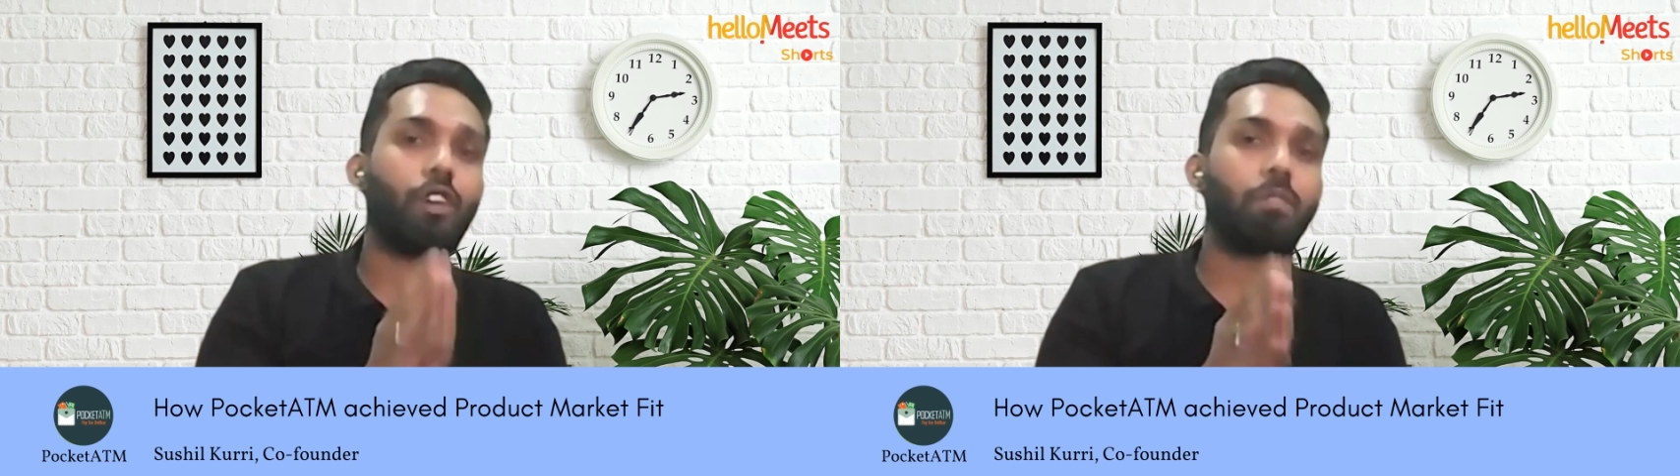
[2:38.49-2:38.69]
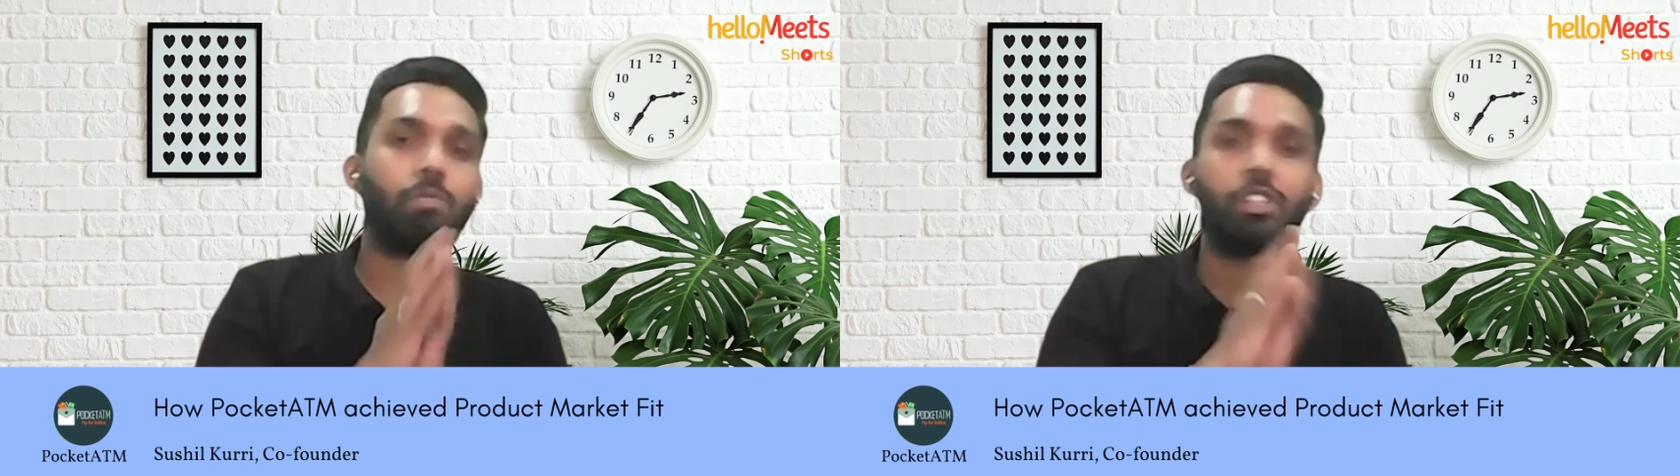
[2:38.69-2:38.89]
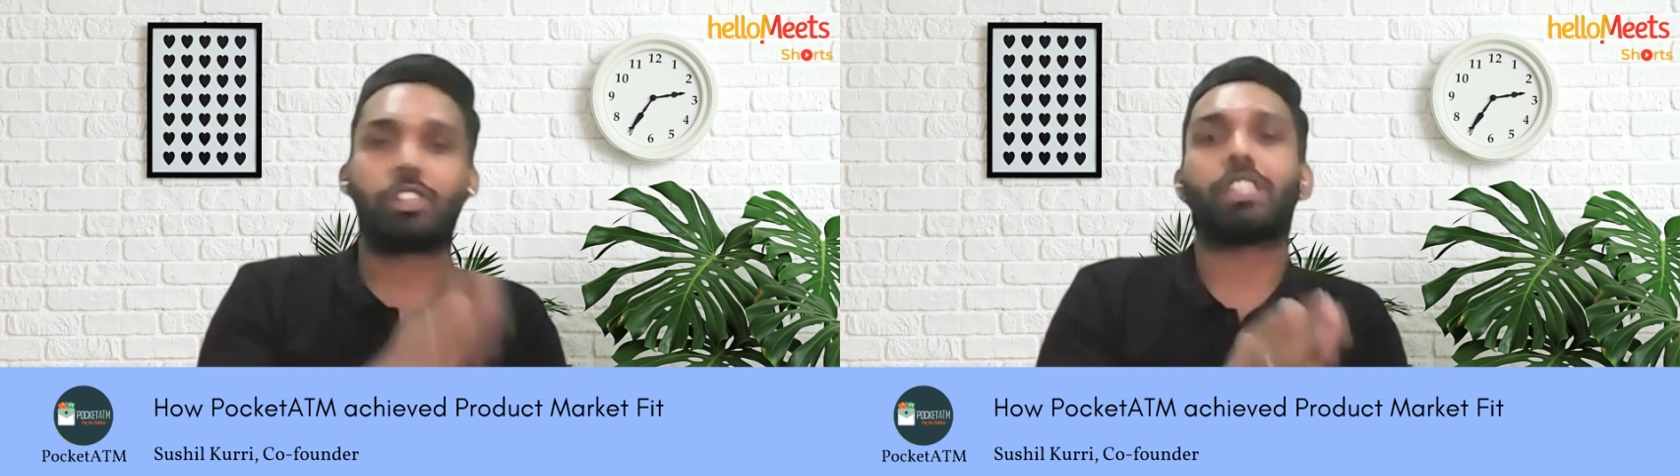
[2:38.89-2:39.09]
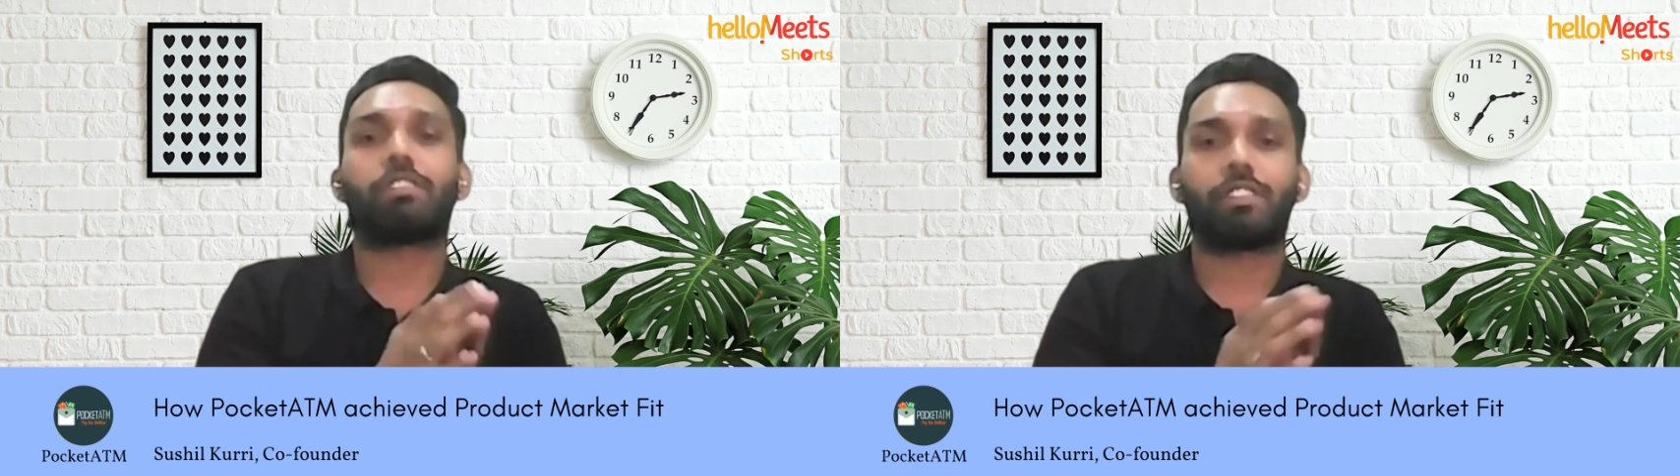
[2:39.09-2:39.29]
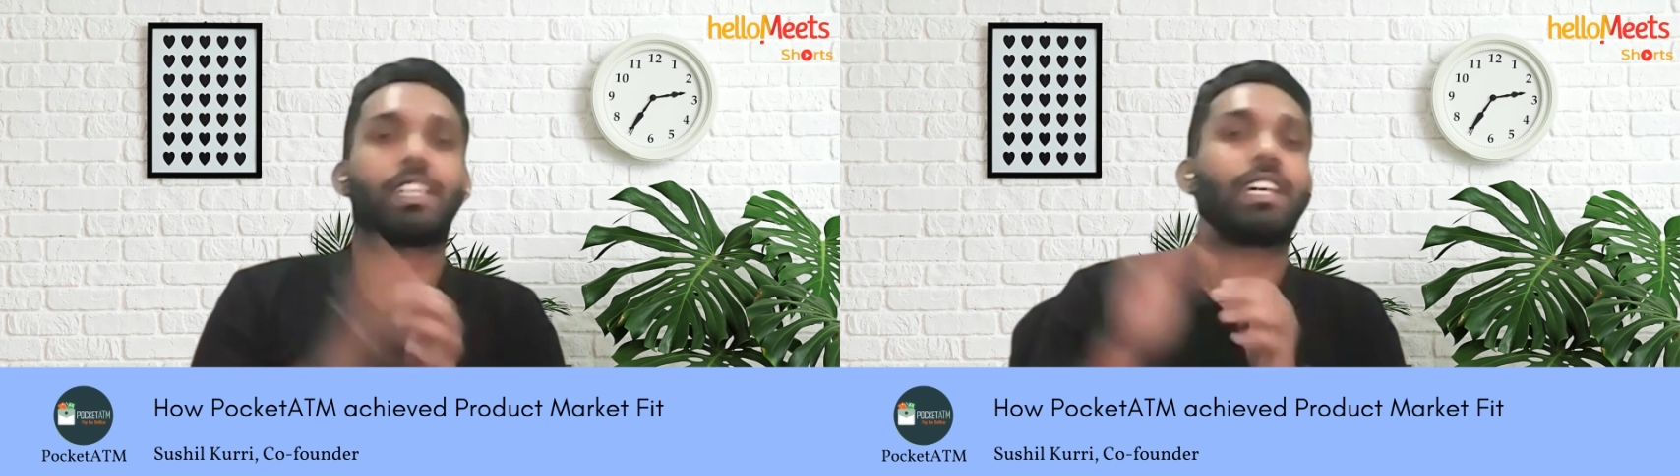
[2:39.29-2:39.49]
for merchants
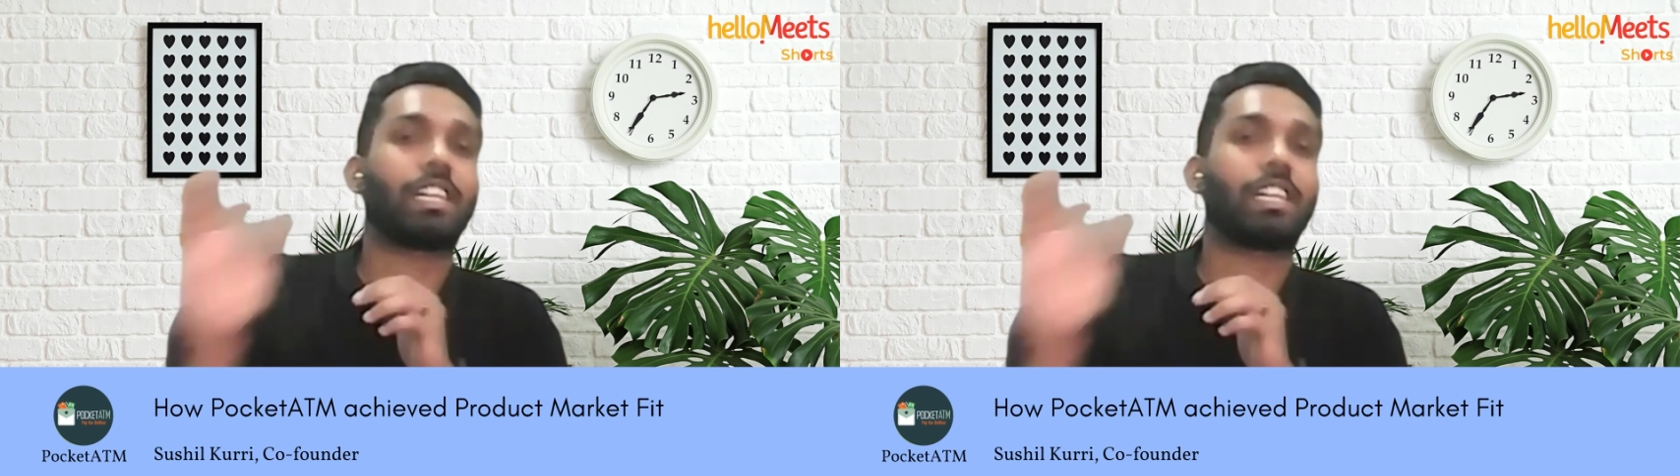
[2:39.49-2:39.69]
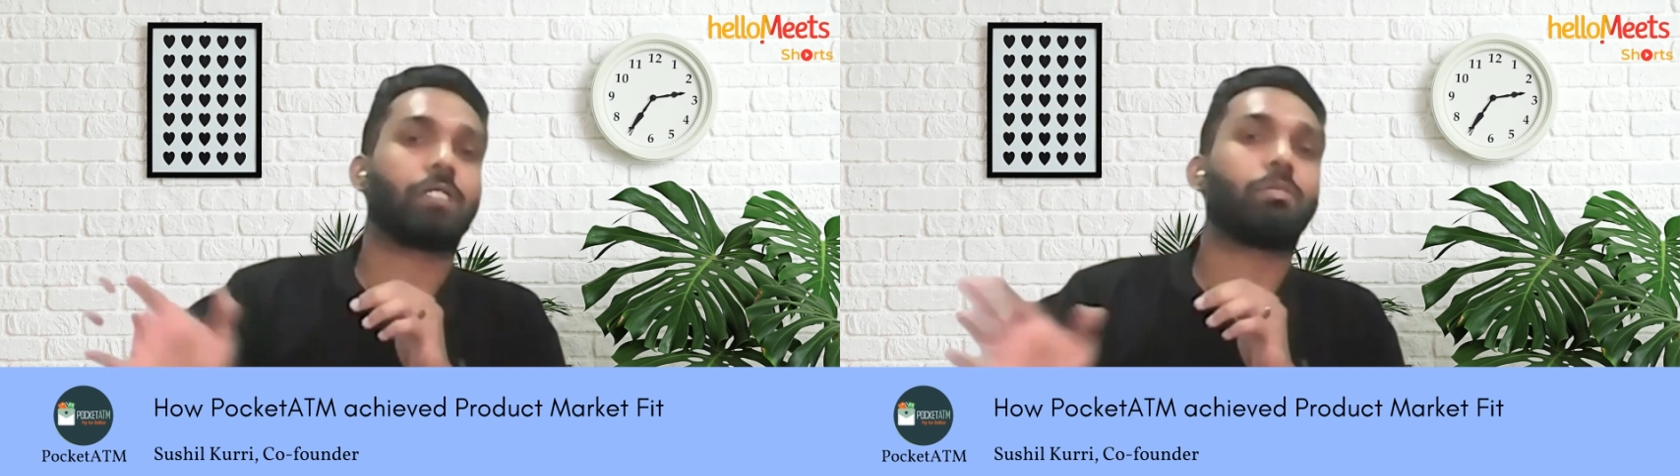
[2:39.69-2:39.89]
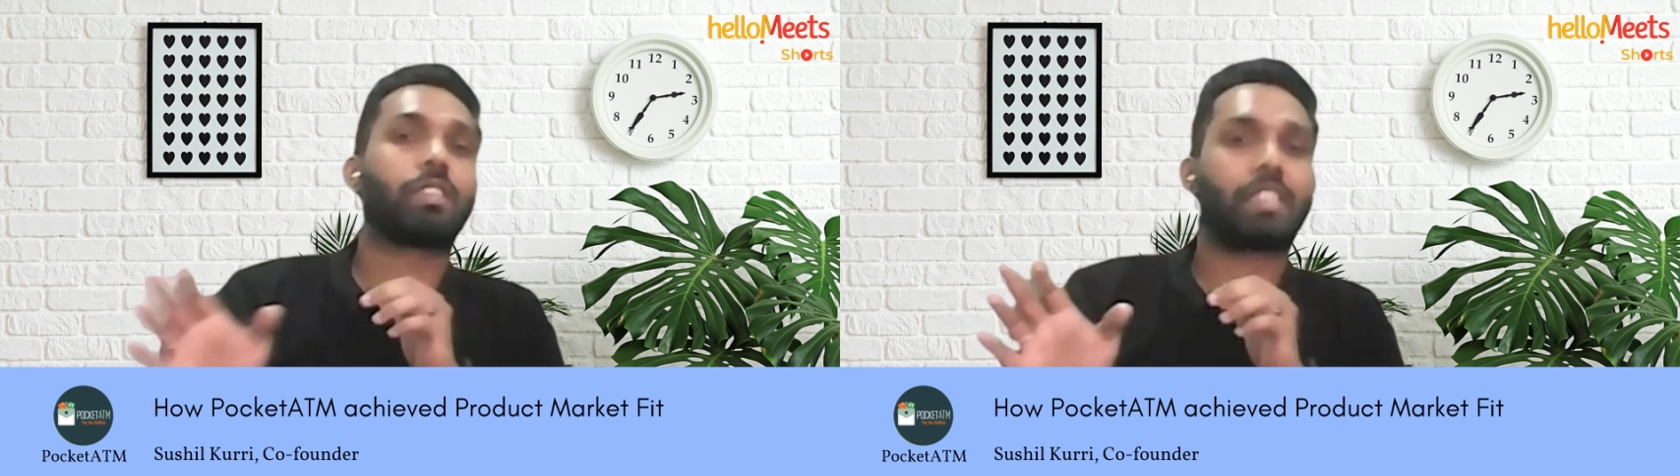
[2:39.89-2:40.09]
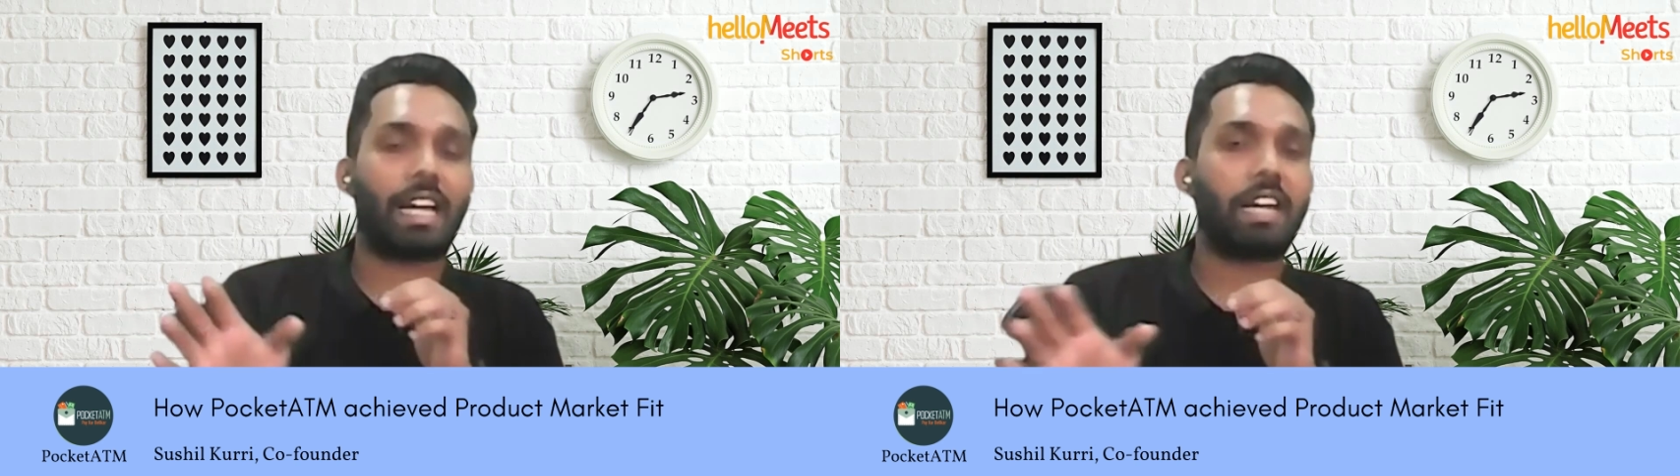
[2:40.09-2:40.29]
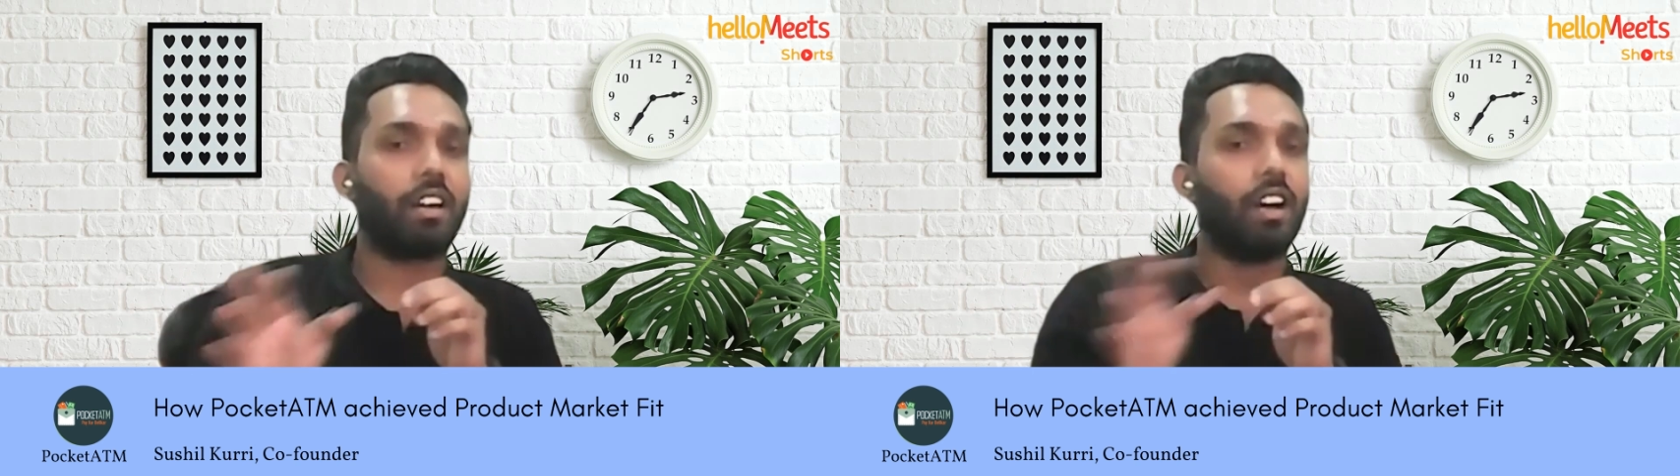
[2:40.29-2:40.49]
first and customers
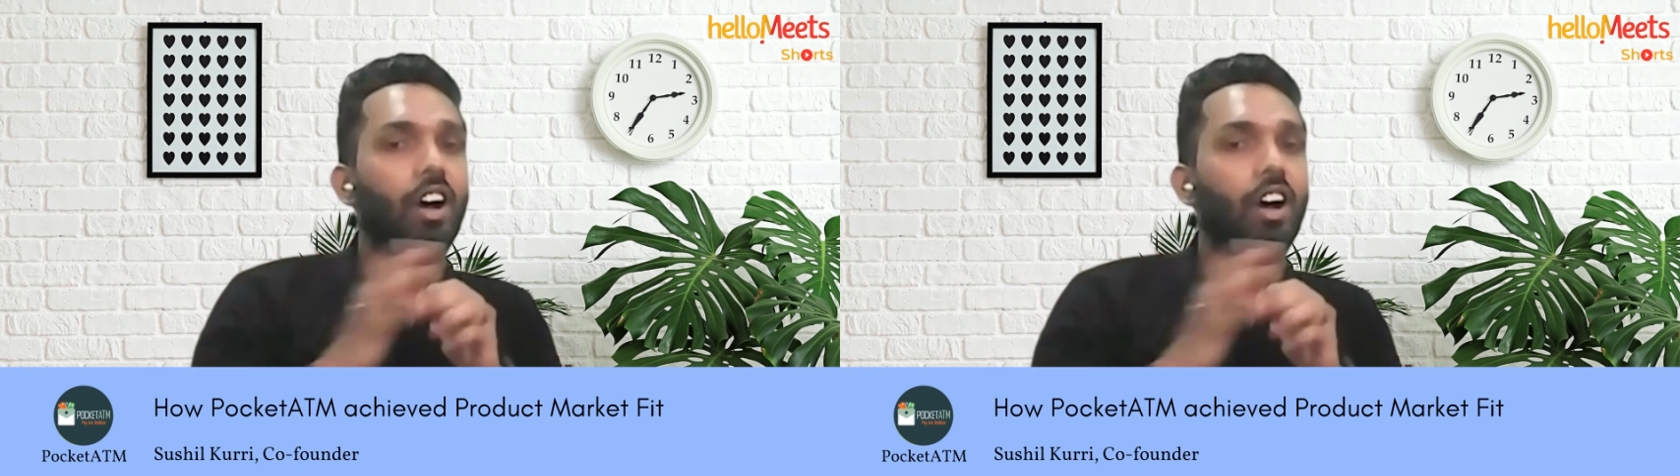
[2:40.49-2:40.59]
second.